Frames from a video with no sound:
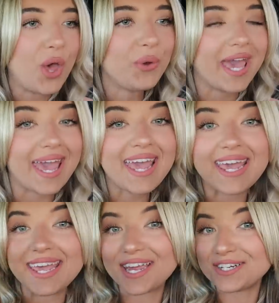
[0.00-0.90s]

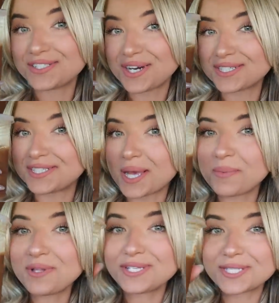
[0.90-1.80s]
Okay, here's our
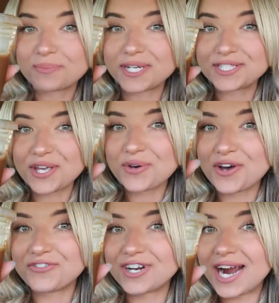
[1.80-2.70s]
double espresso
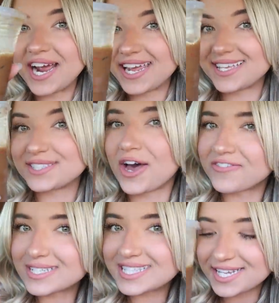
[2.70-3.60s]
over ice.
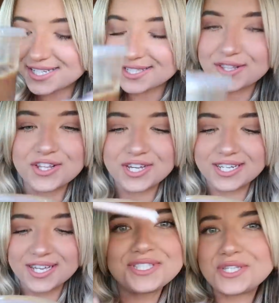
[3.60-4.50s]
Obviously it doesn't
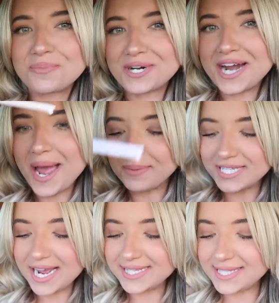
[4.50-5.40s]
look super
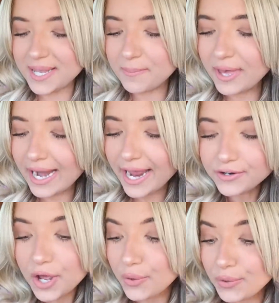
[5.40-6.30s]
appetizing, but I
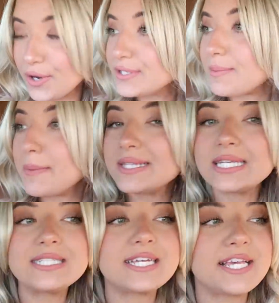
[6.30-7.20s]
don't know, who knows, maybe
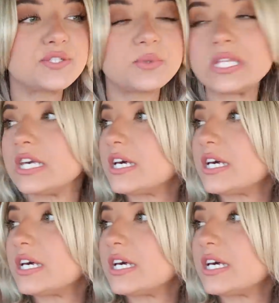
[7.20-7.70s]
it's gonna taste really